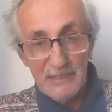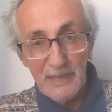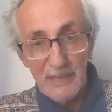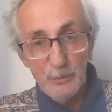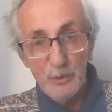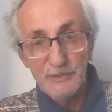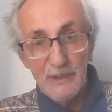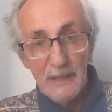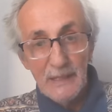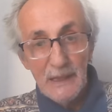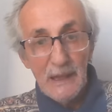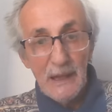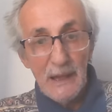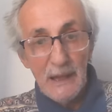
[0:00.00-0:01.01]
In other words,
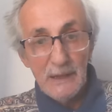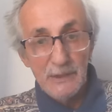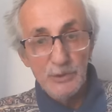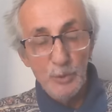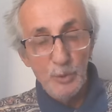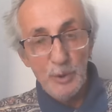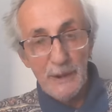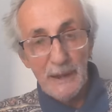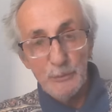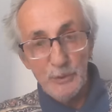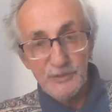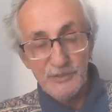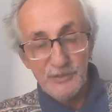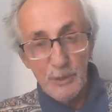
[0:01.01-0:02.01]
Ukraine
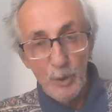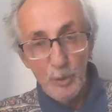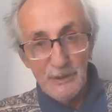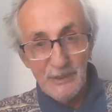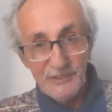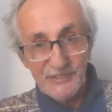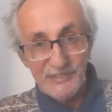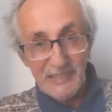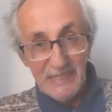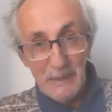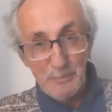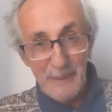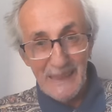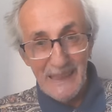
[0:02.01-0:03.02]
was slowly
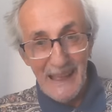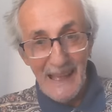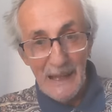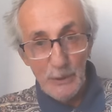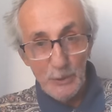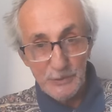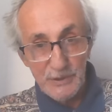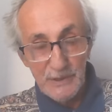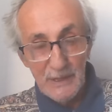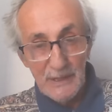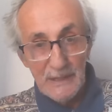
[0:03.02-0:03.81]
slipping out